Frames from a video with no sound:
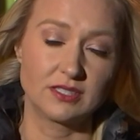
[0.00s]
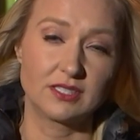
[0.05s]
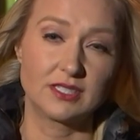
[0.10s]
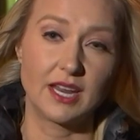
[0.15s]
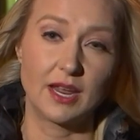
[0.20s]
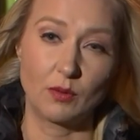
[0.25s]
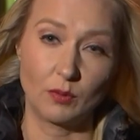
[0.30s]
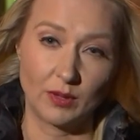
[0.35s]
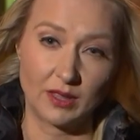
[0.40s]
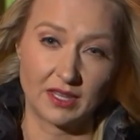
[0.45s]

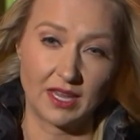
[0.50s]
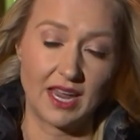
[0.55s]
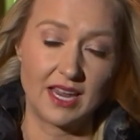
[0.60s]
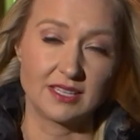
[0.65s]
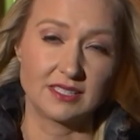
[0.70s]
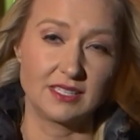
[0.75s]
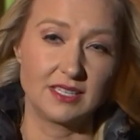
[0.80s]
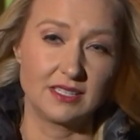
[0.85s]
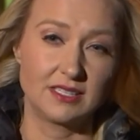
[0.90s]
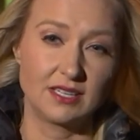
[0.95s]
Stay with
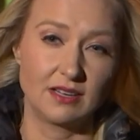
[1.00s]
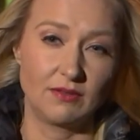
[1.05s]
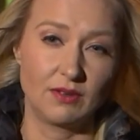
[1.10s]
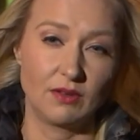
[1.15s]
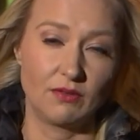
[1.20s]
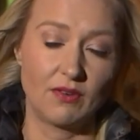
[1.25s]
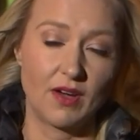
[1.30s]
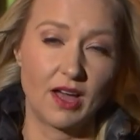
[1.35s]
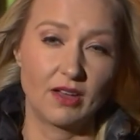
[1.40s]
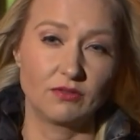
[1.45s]

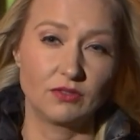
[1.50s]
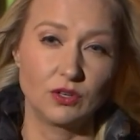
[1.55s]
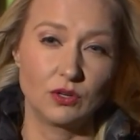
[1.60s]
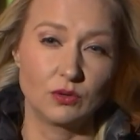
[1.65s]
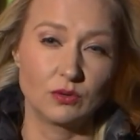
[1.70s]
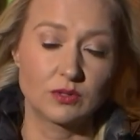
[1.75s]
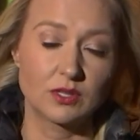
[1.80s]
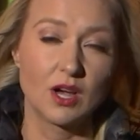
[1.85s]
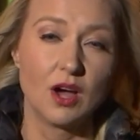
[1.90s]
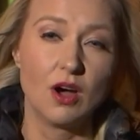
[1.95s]
KCTV5
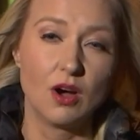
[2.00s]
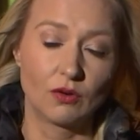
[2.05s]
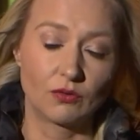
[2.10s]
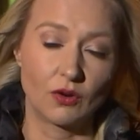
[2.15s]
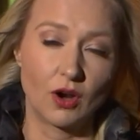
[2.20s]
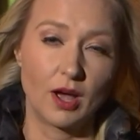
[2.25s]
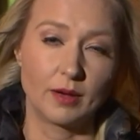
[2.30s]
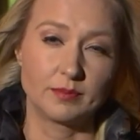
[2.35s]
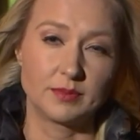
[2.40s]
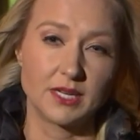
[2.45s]
News
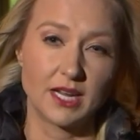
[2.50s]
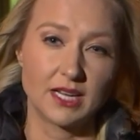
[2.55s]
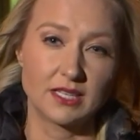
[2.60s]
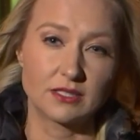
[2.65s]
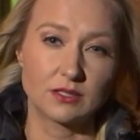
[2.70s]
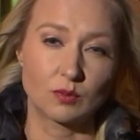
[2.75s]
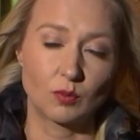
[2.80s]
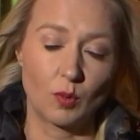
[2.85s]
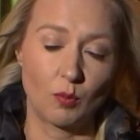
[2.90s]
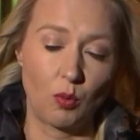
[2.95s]
for
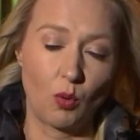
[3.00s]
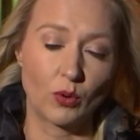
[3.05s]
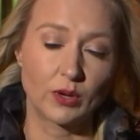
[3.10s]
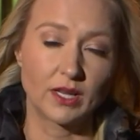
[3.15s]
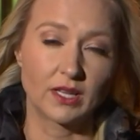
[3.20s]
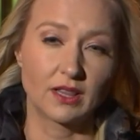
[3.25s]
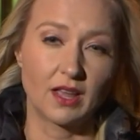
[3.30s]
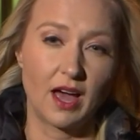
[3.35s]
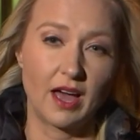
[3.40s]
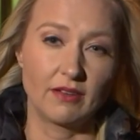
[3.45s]
updates.
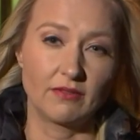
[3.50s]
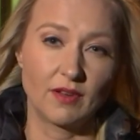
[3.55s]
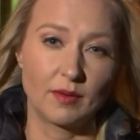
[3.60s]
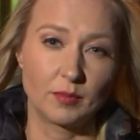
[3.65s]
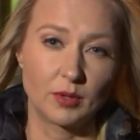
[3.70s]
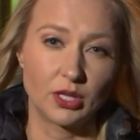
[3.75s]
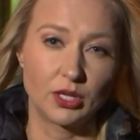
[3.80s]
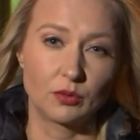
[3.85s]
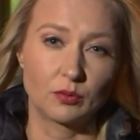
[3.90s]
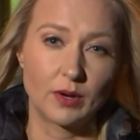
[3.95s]
Reporting live,
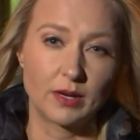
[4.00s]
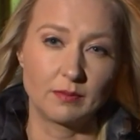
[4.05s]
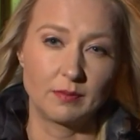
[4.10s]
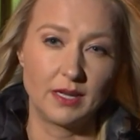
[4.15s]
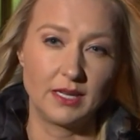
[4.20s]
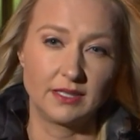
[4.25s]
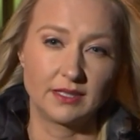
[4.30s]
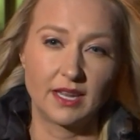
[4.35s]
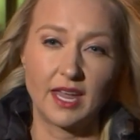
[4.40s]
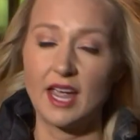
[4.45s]
Emily
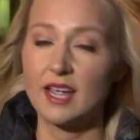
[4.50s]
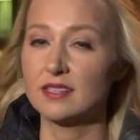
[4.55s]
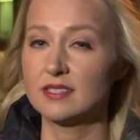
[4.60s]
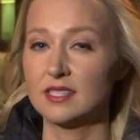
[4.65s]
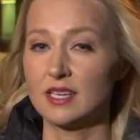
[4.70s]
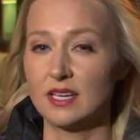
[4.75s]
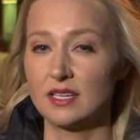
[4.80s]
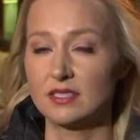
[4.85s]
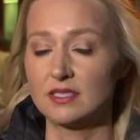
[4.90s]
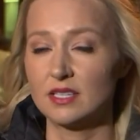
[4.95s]
Rittman,
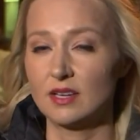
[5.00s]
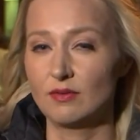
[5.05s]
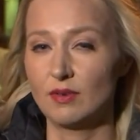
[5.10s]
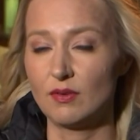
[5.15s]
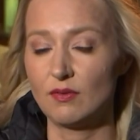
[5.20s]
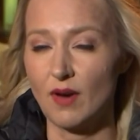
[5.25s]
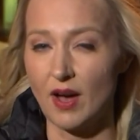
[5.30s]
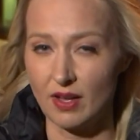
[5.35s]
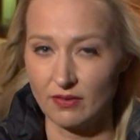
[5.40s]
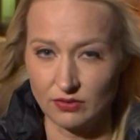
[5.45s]

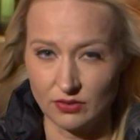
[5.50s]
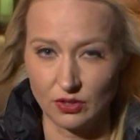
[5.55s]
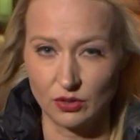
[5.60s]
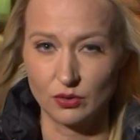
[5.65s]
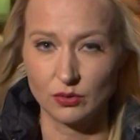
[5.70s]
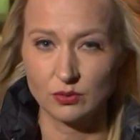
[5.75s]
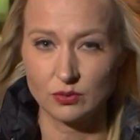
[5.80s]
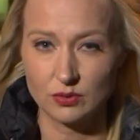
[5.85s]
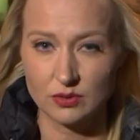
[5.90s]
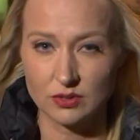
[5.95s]
KCTV5 News.